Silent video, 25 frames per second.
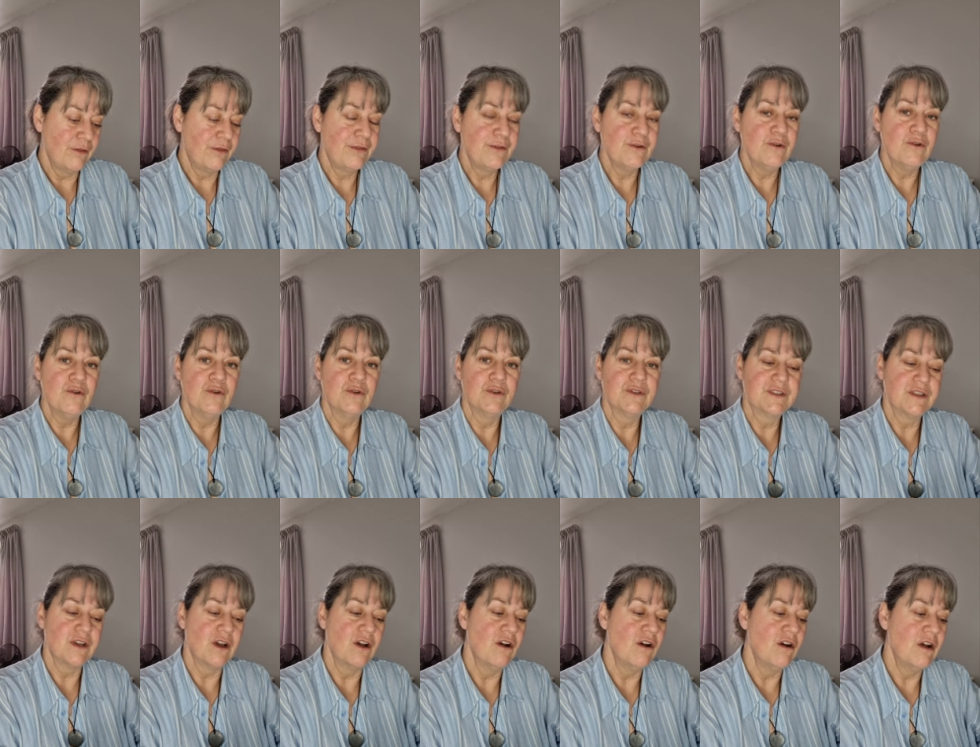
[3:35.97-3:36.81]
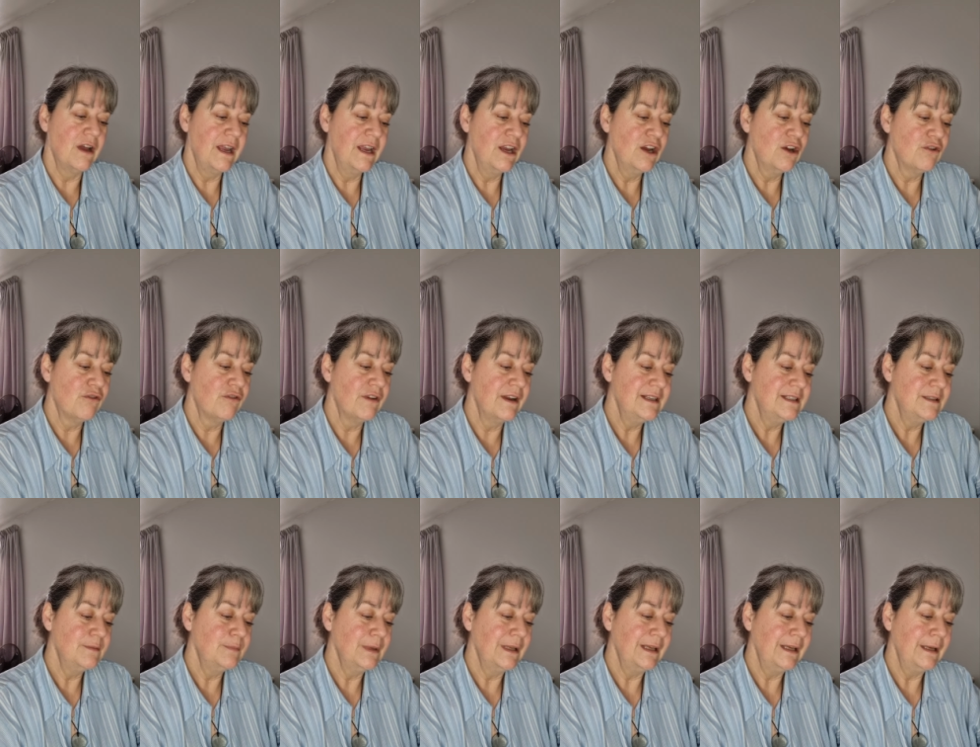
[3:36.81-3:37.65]
Thoughts are
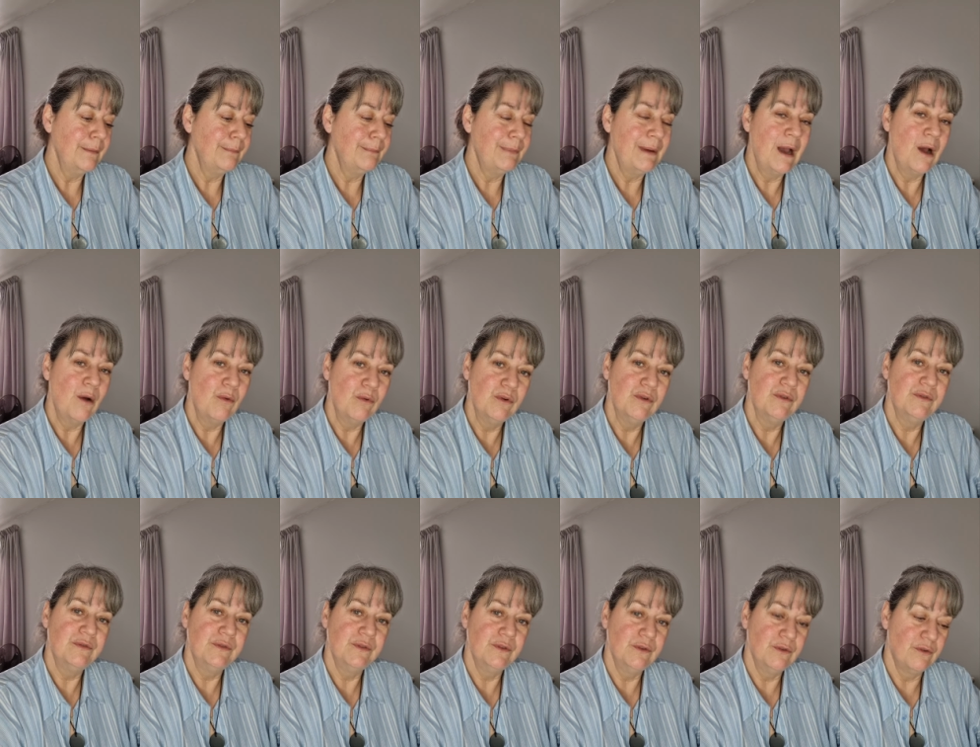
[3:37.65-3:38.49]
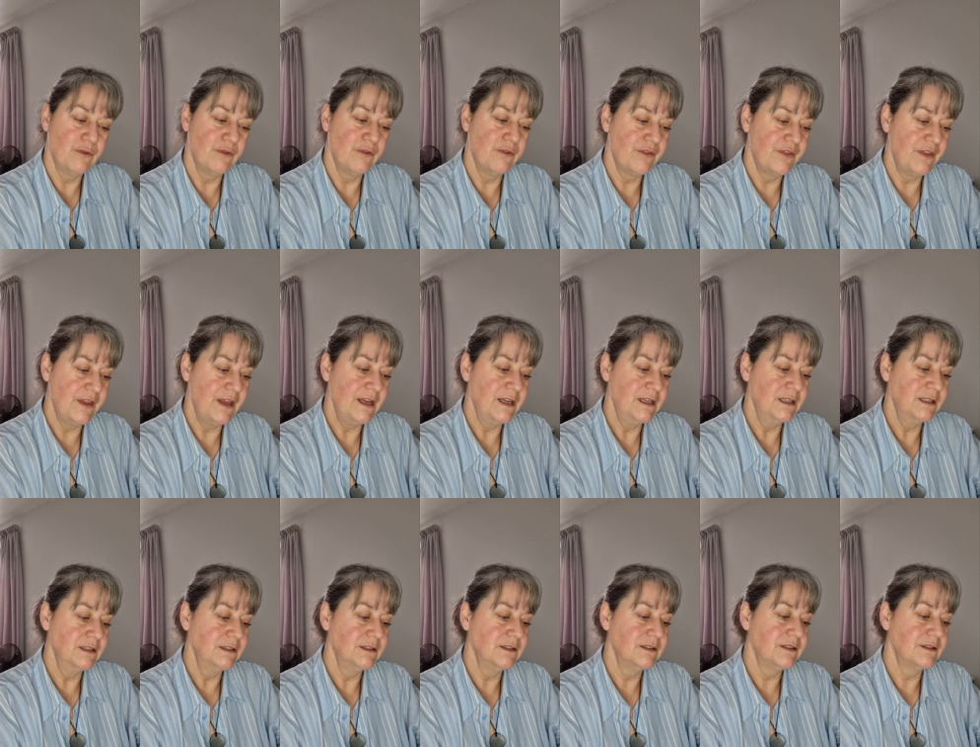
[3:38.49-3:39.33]
incredibly powerful
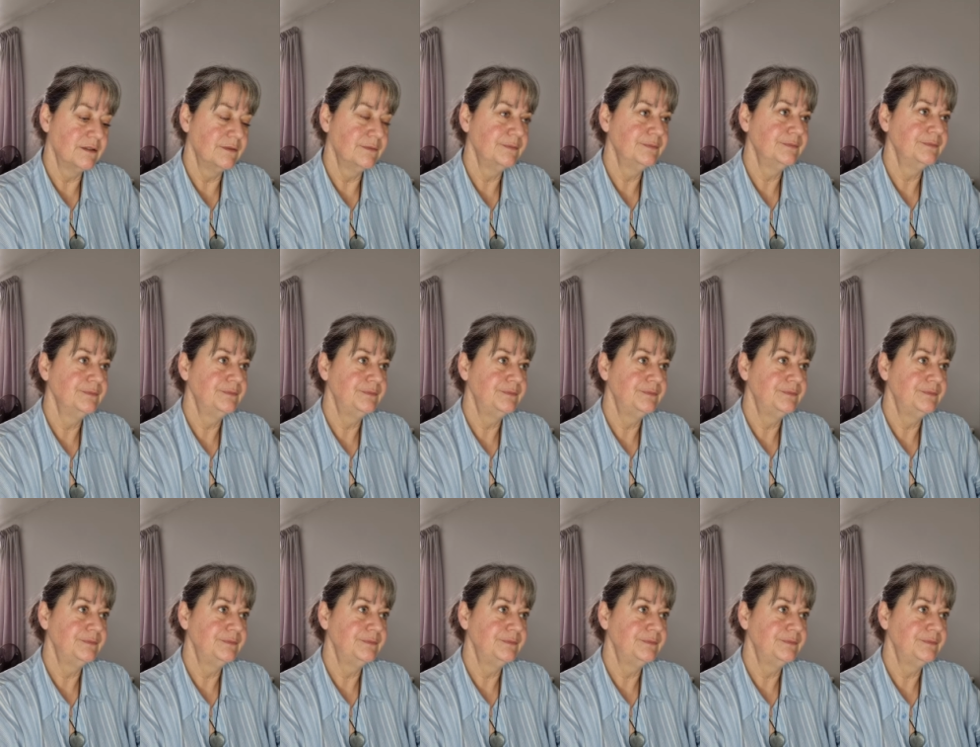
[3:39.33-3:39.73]
things.